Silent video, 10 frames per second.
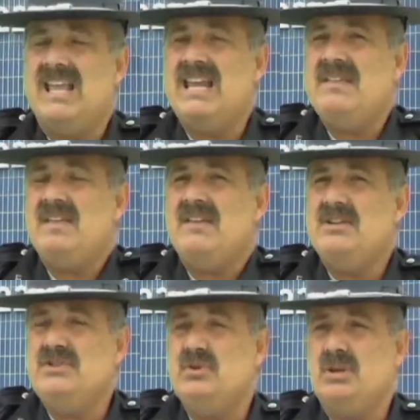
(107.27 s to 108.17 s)
Anything
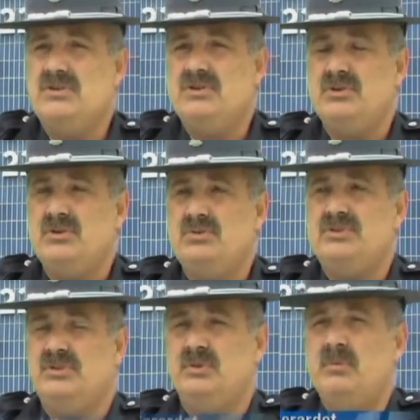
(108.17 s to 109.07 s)
that you can do
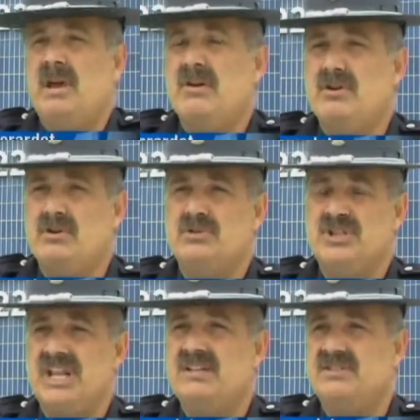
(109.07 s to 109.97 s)
to better your
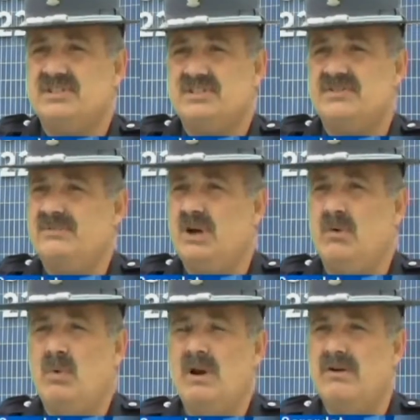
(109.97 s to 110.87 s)
chances, you
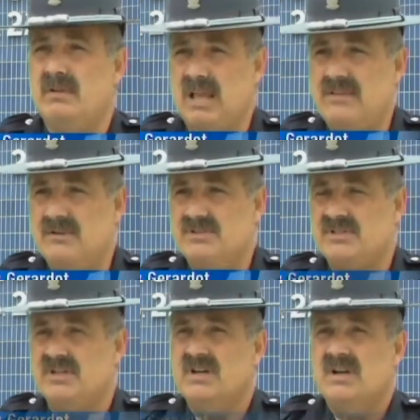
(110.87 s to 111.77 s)
know, wearing
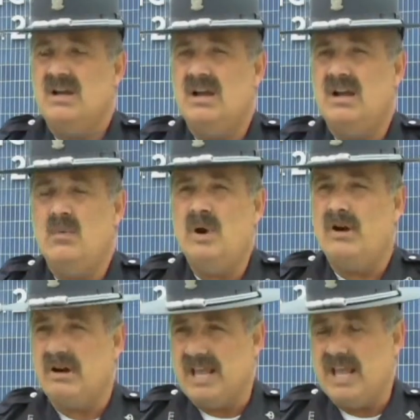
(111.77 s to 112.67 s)
leathers, uh,
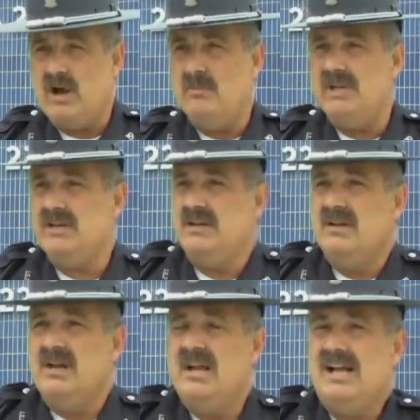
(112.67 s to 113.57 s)
wearing a helmet,
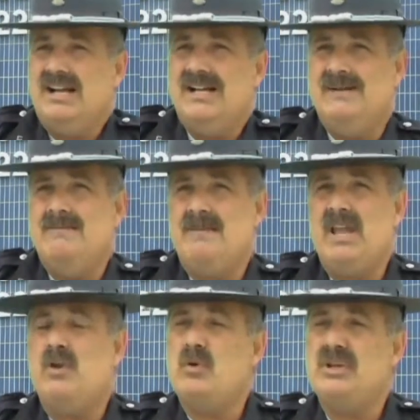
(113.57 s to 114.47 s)
um,
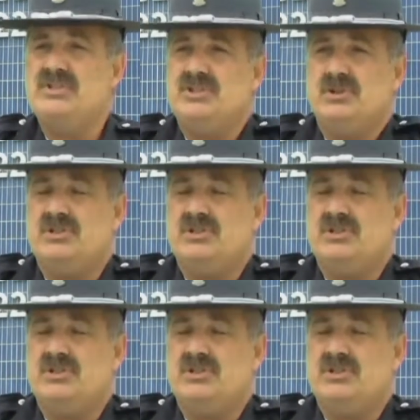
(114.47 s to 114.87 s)
increases your